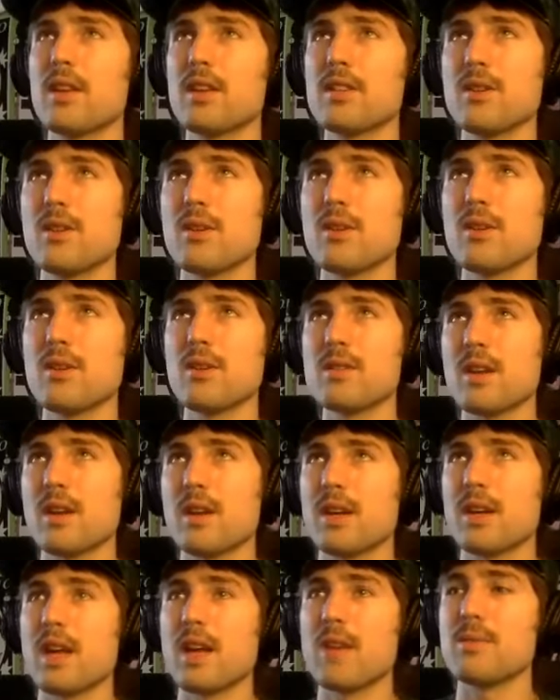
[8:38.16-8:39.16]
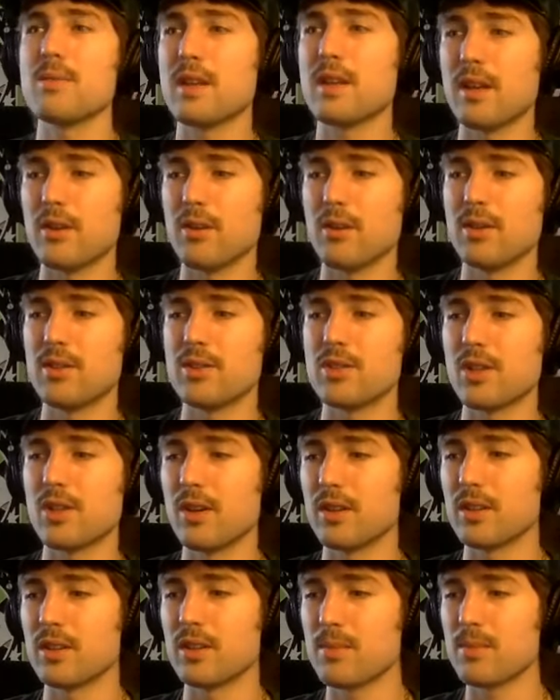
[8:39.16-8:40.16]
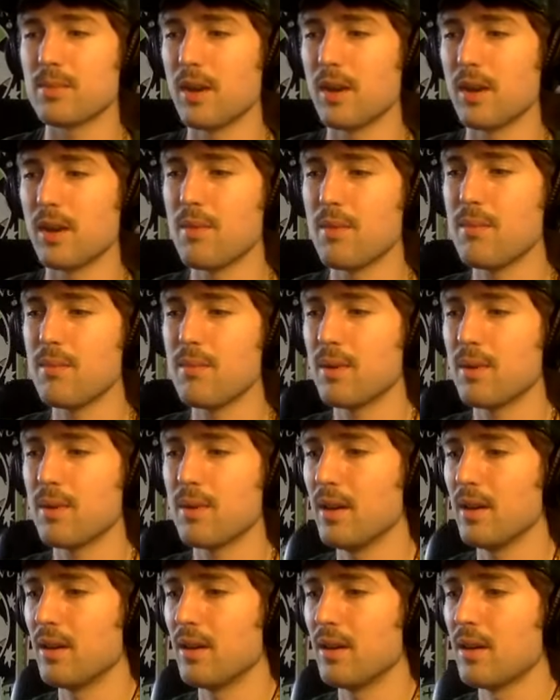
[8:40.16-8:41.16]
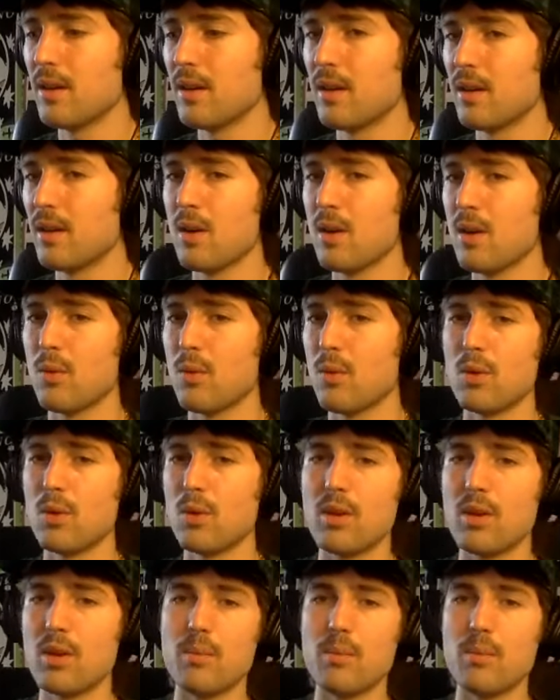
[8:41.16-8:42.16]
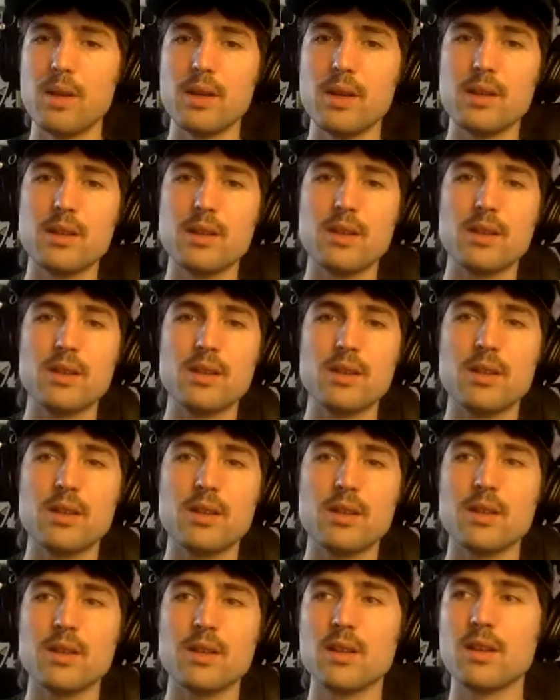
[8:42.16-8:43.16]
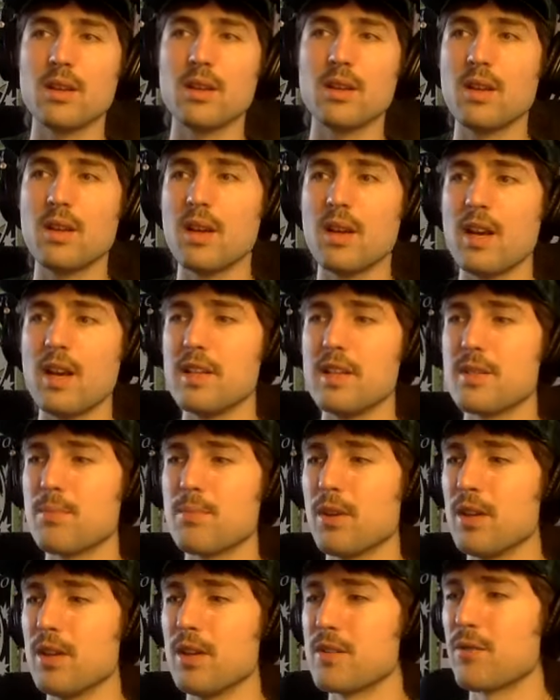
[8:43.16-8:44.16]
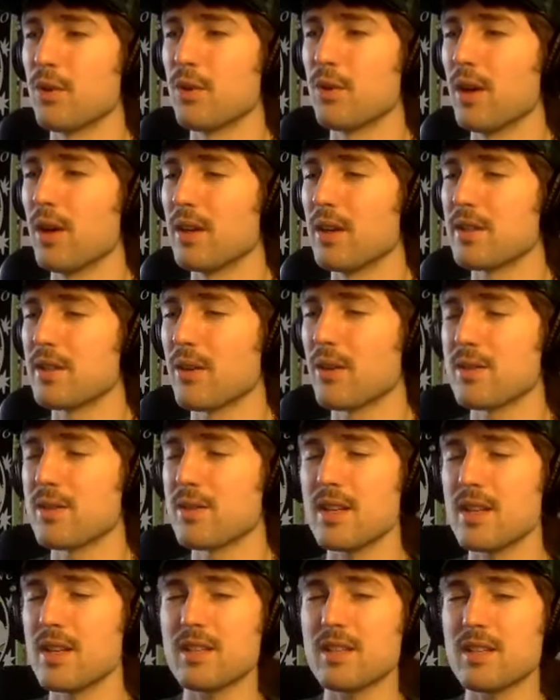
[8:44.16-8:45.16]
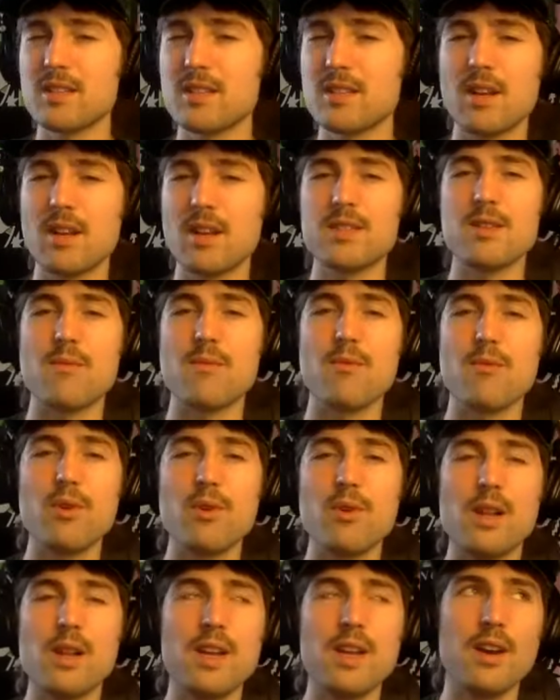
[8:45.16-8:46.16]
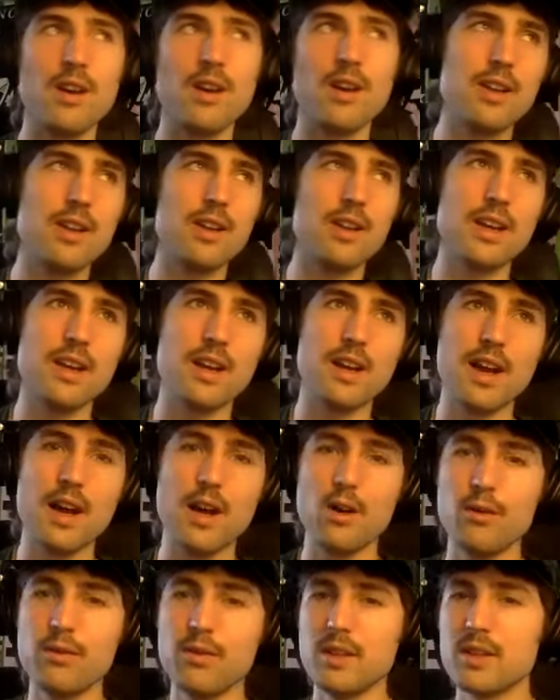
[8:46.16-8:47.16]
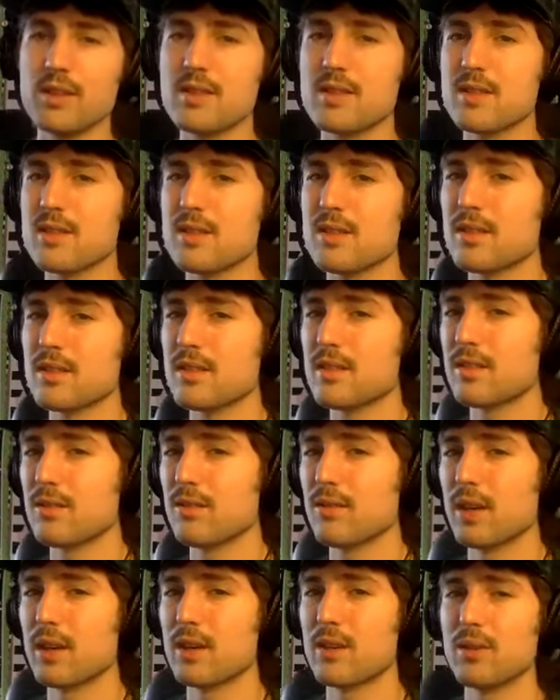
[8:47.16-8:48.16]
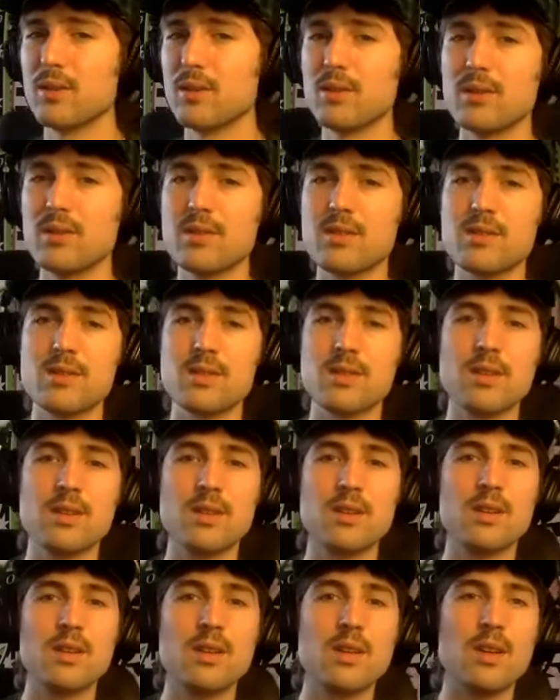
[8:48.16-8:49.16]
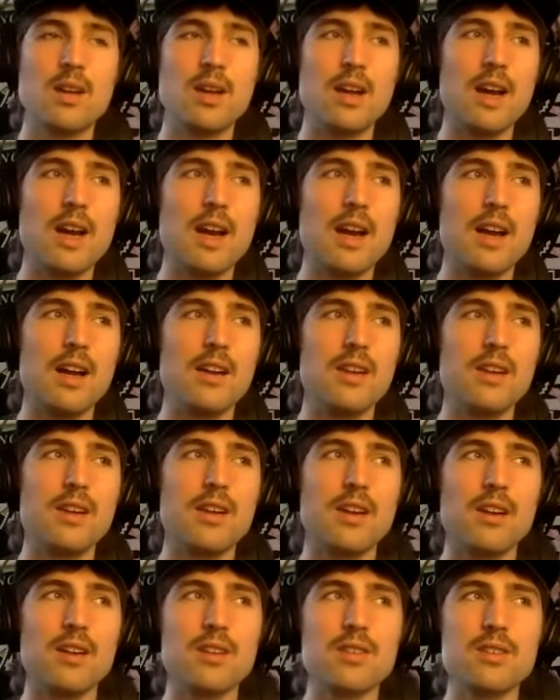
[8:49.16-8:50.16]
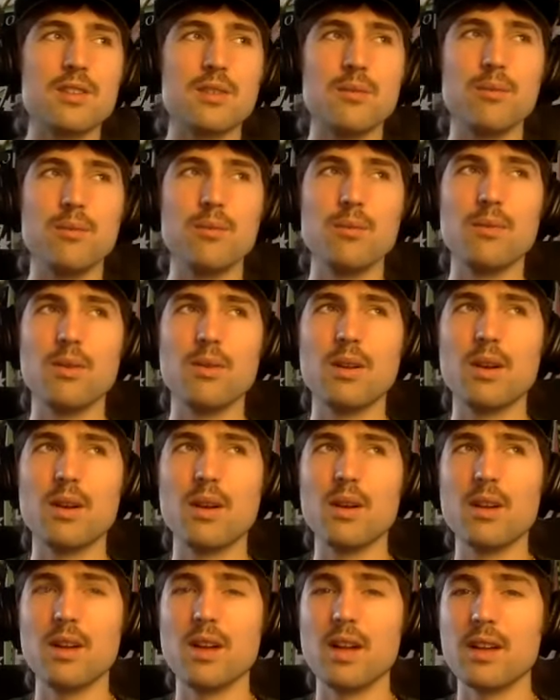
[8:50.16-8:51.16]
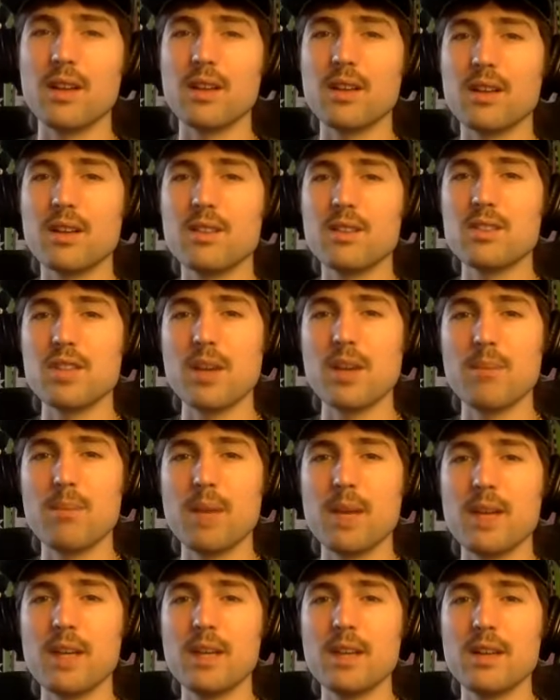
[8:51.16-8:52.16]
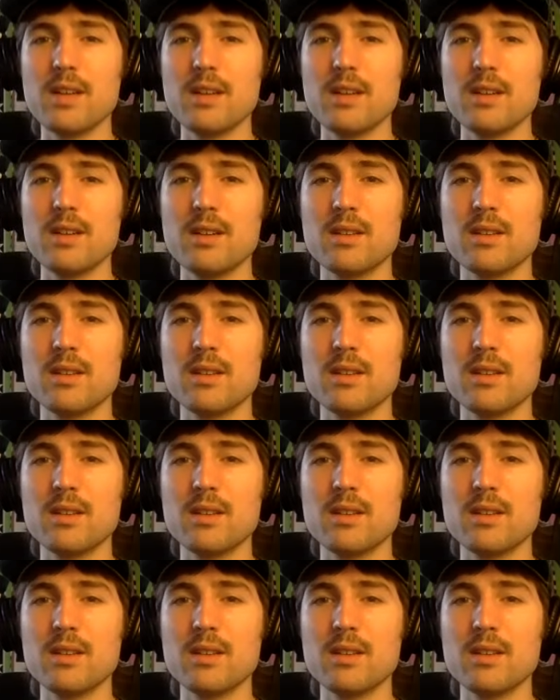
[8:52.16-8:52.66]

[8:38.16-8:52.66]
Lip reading: song kind of came together in chunks, but I remember one of the big inspos for it is I was listening to like some really early Elvis records and some like Chet Baker